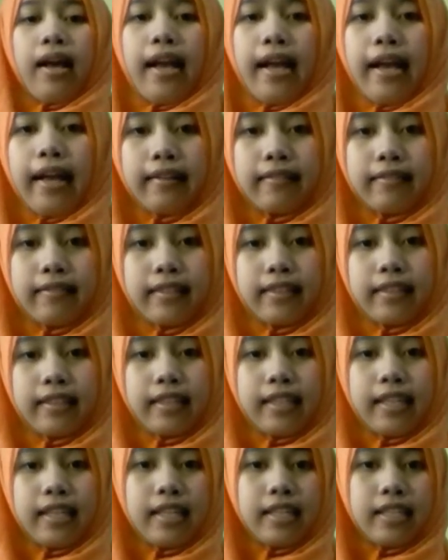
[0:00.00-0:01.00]

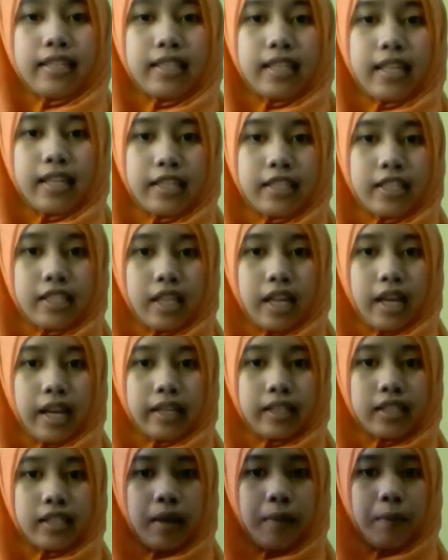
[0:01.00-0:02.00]
And this is
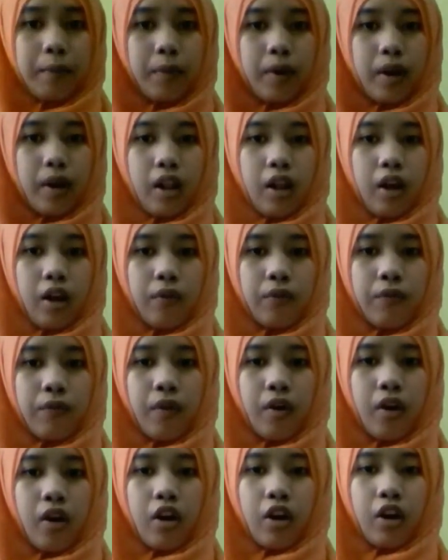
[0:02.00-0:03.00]
example
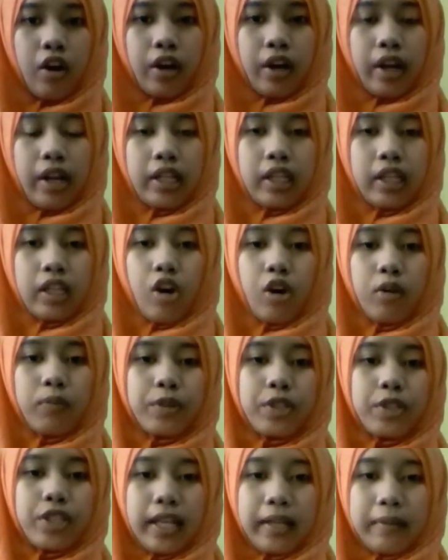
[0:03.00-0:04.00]
for
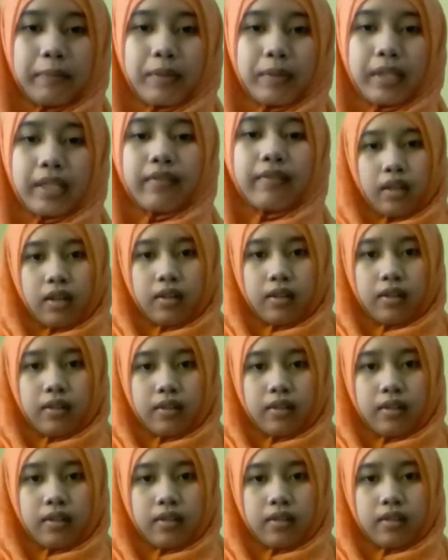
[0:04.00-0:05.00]
income statement.
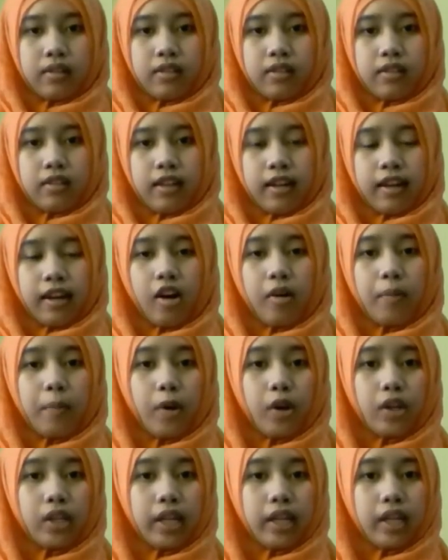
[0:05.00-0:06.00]

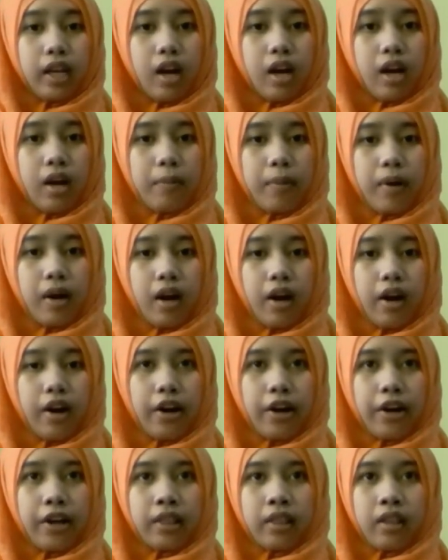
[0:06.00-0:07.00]
Component
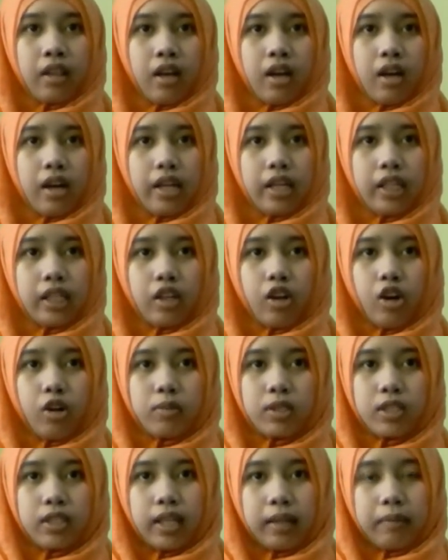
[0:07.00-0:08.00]
about
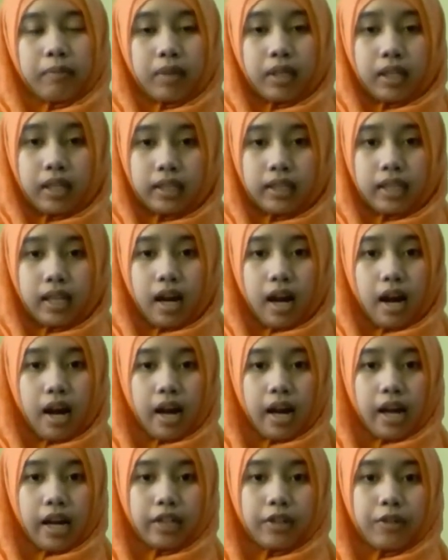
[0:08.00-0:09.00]
income statement
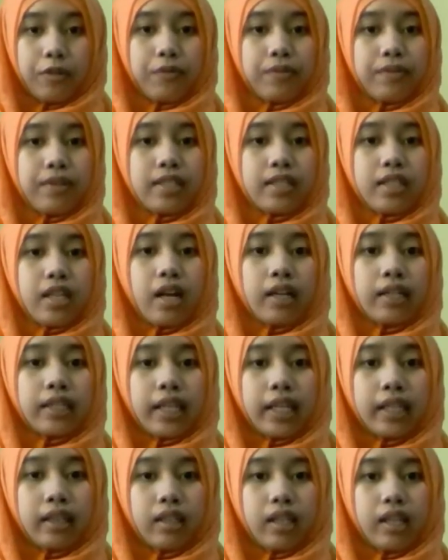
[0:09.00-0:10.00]
are fees are
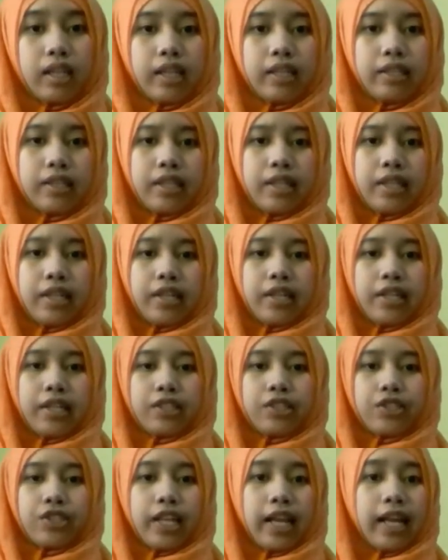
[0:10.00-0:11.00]
net, it
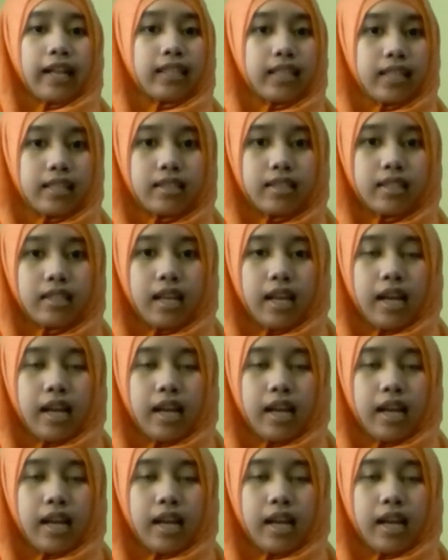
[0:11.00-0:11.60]
is sales